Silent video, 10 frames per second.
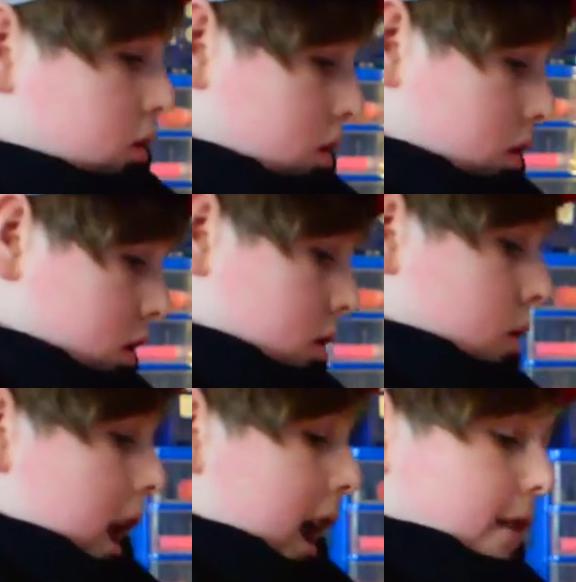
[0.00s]
You
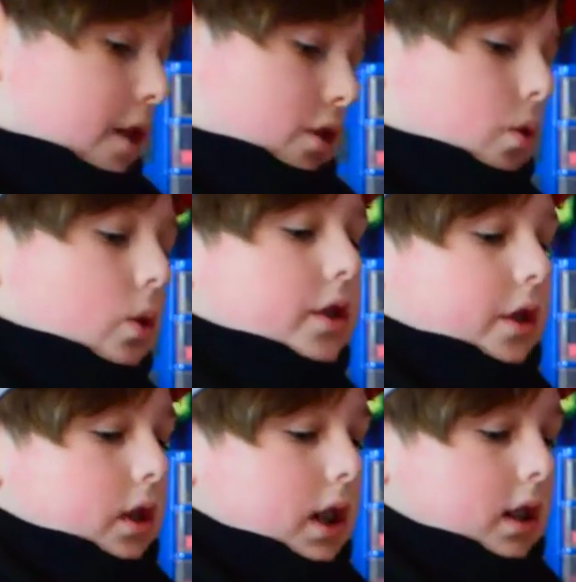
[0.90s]
have the tools you'll
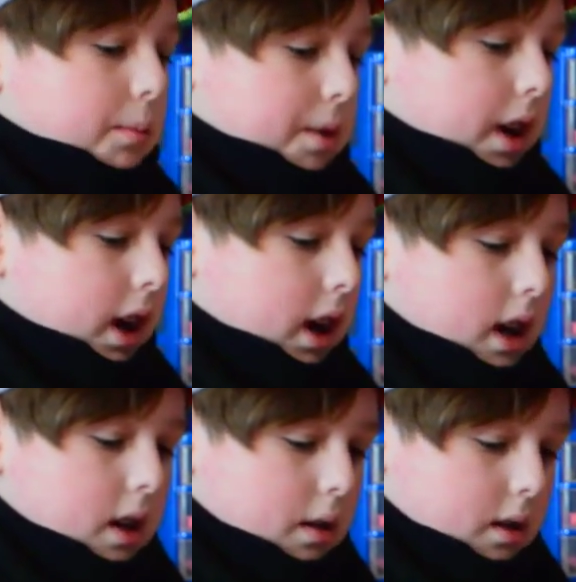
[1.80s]
need to bring
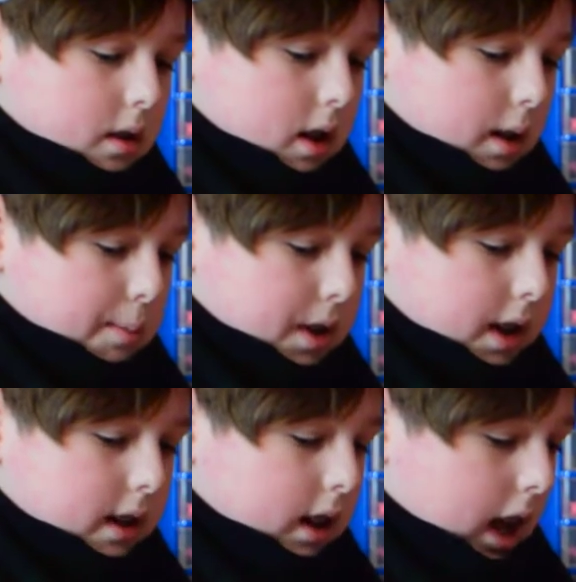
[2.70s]
any airplane
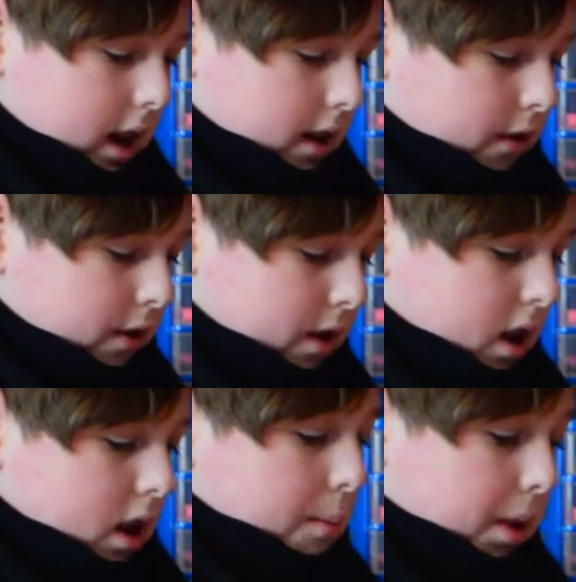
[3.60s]
to life.
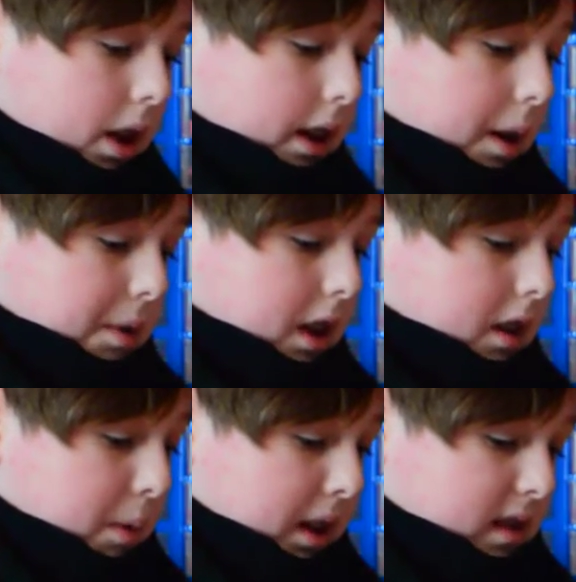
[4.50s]
Build airplanes
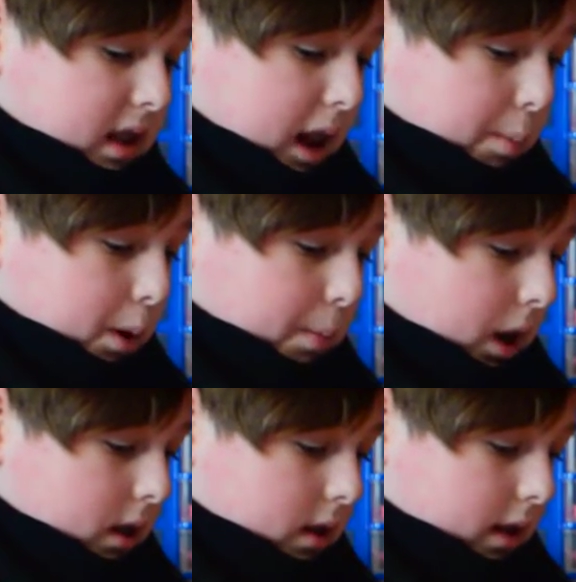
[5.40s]
by snapping
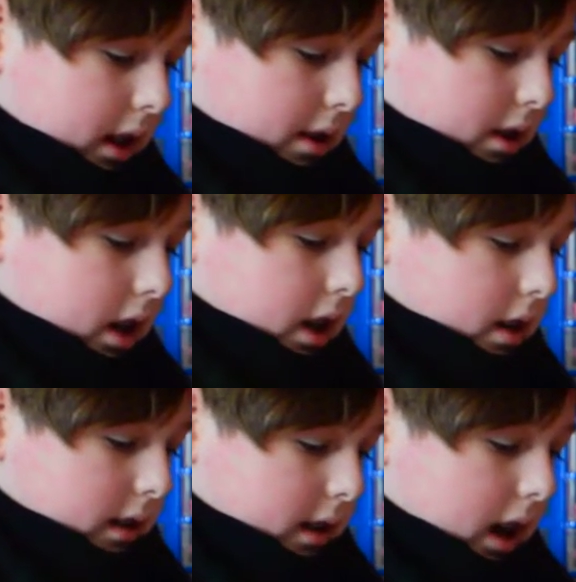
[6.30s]
parts together,
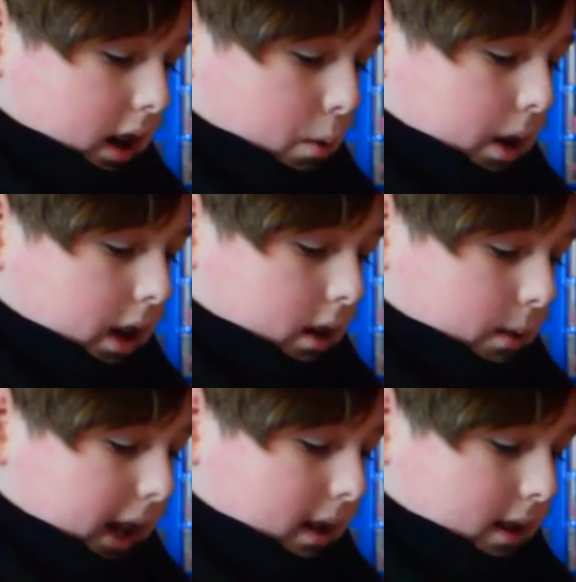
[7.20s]
designing wing,
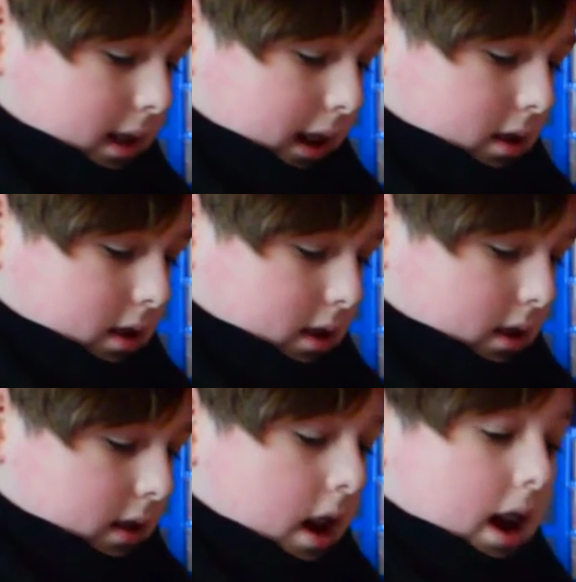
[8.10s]
wing
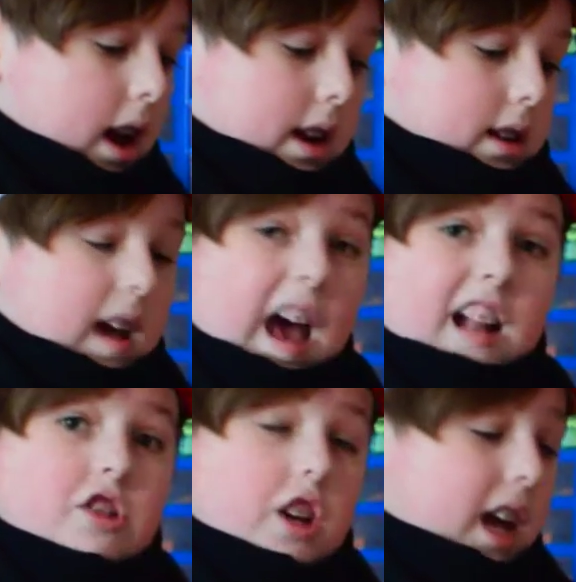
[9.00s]
sections, and
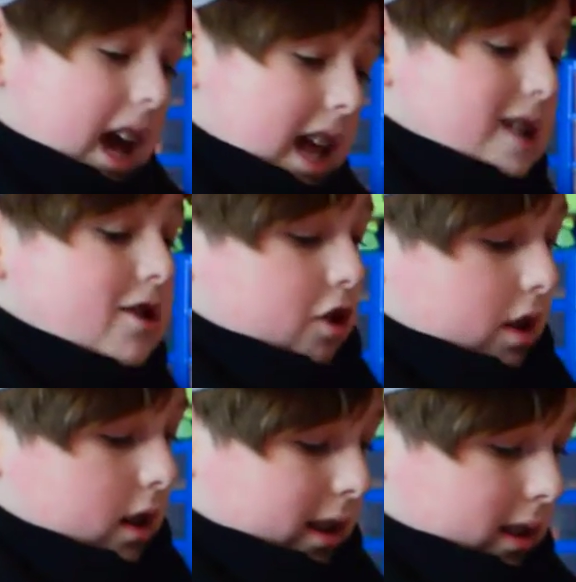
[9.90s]
attaching
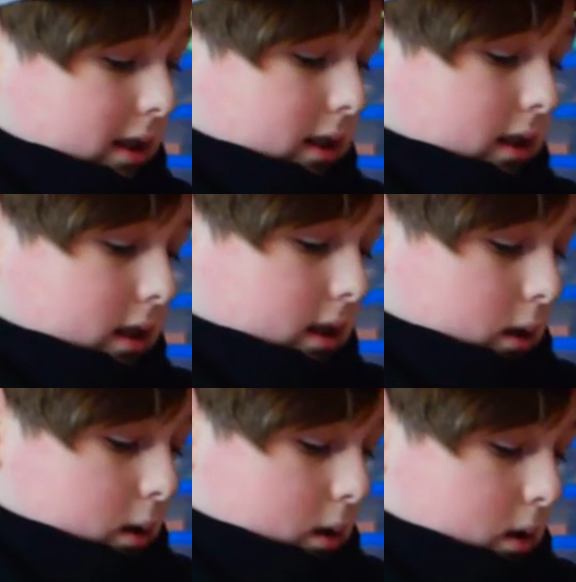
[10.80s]
engines.
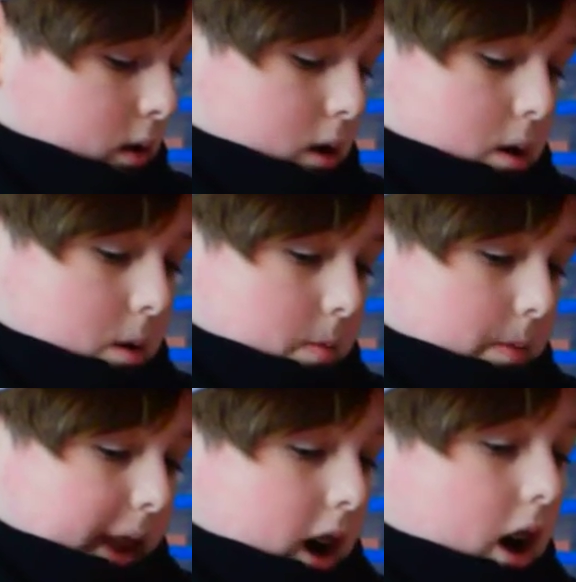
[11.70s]

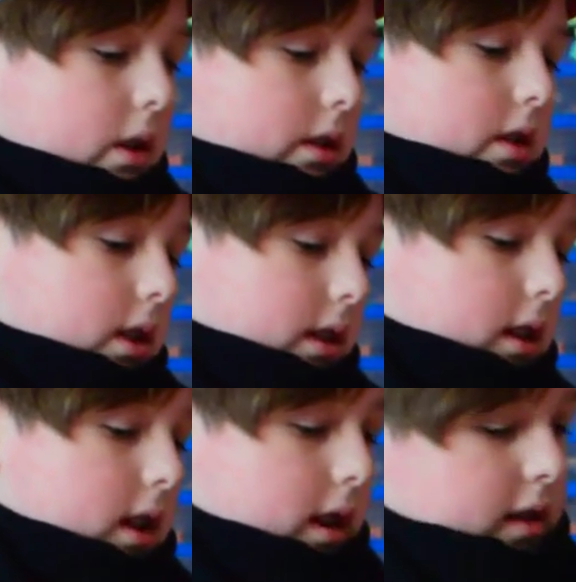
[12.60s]
Oh, so it's
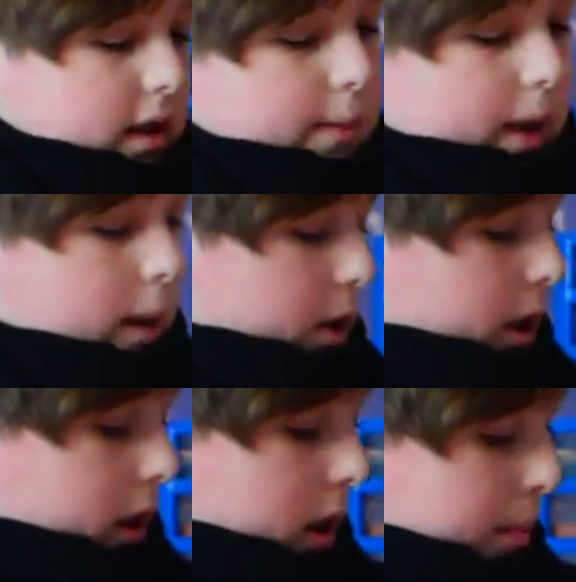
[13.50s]
a Steam game where
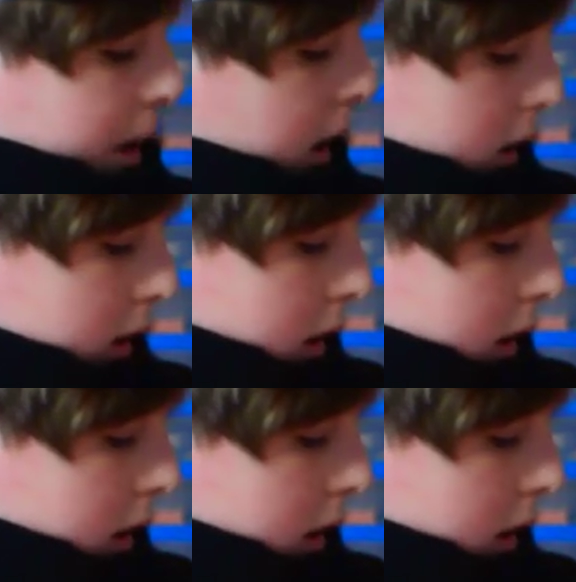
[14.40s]
you can build